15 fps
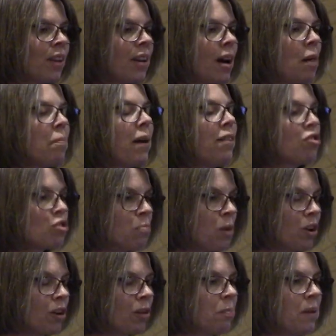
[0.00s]

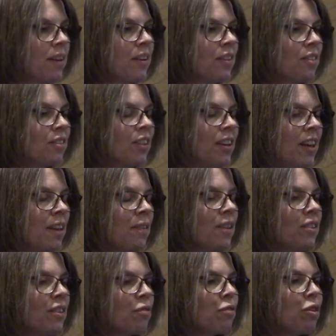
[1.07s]
benchmark, because the
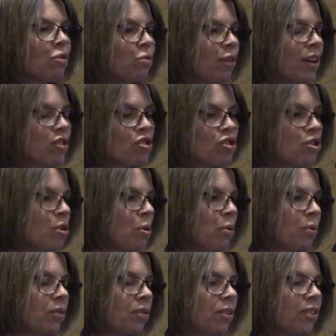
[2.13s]
different
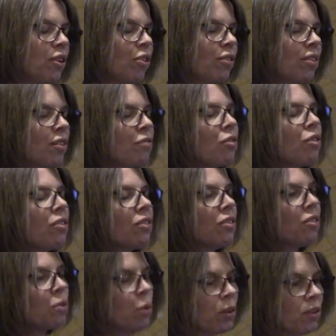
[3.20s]
ratios, or different
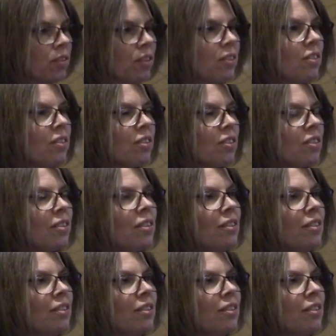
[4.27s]
sources,